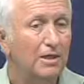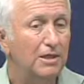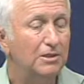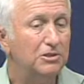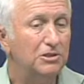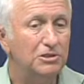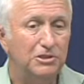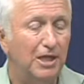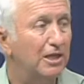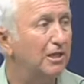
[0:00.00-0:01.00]
is
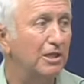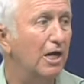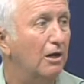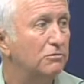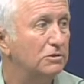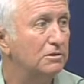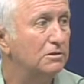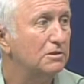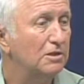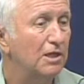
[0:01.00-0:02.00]
staying in the house
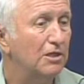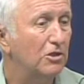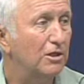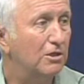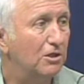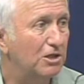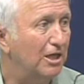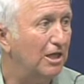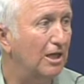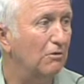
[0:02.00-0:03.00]
and not
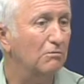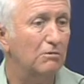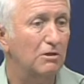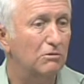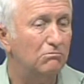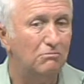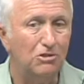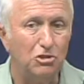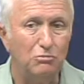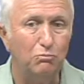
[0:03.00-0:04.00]
getting out, not
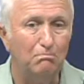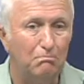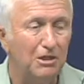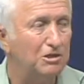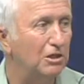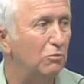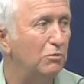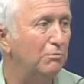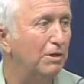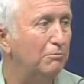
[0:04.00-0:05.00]
just mixing
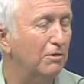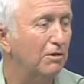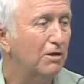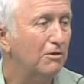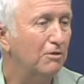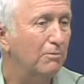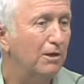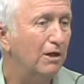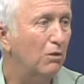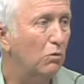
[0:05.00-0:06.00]
with people. No
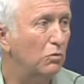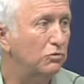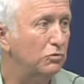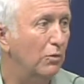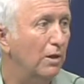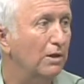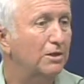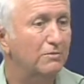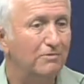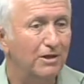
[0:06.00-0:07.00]
matter how old you are,
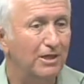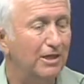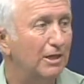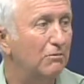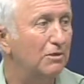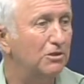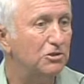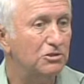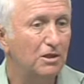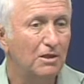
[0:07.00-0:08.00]
you've got to get out and
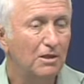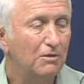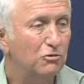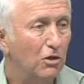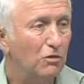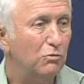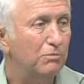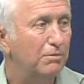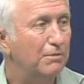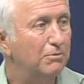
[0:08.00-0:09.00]
just talk with
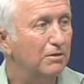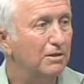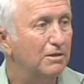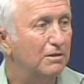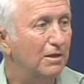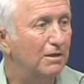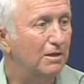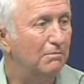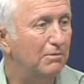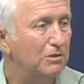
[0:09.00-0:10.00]
people
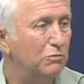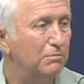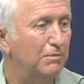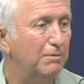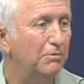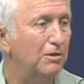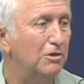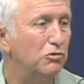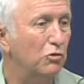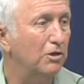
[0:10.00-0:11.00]
and mix with people and
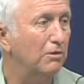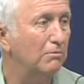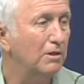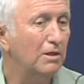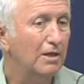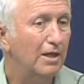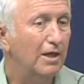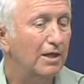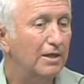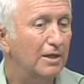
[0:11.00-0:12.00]
enjoy them,
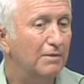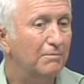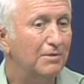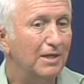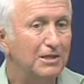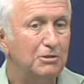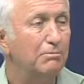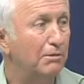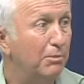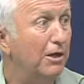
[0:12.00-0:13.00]
and that's a
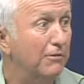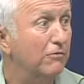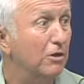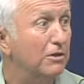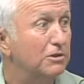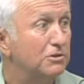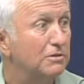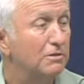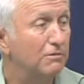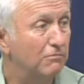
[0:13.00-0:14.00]
big part of all this,
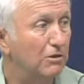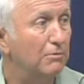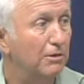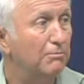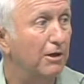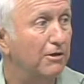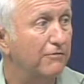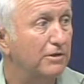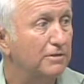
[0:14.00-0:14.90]
a really big part of it.